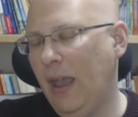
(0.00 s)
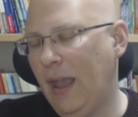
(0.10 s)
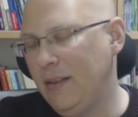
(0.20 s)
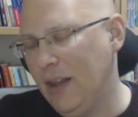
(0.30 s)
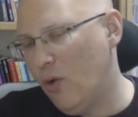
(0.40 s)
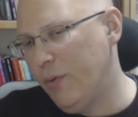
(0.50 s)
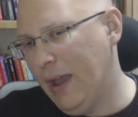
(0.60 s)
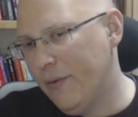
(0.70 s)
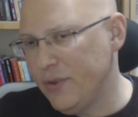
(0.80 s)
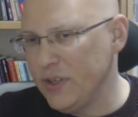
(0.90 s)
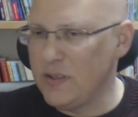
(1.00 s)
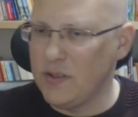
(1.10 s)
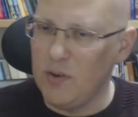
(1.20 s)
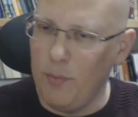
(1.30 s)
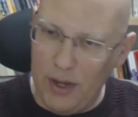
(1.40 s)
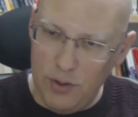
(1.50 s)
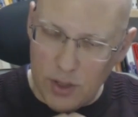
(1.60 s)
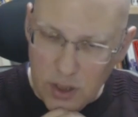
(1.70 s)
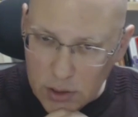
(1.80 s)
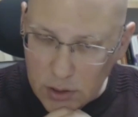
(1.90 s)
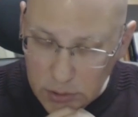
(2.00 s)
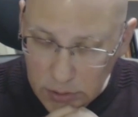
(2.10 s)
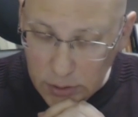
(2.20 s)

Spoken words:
And now we have this symmetrical